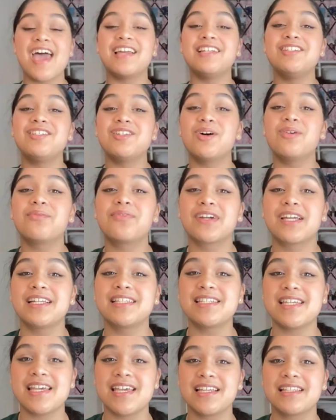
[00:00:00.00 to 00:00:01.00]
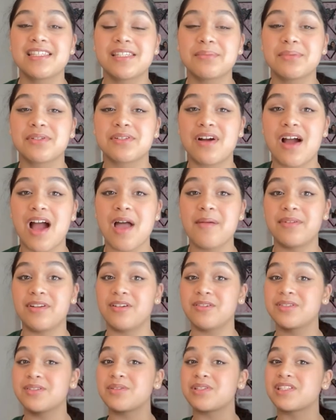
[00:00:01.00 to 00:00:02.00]
and don't forget to hit subscribe and
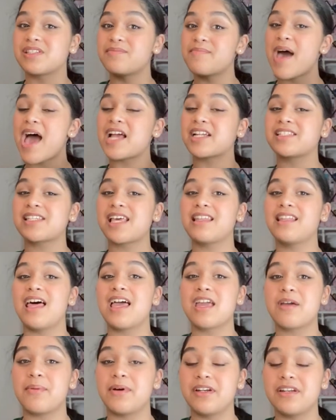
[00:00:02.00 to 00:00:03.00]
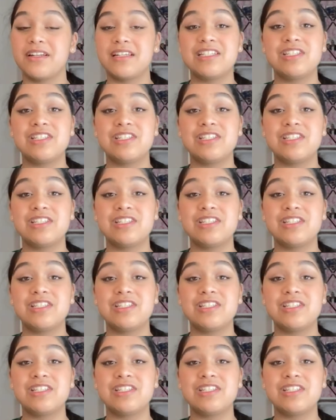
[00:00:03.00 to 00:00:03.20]
also smash that like button,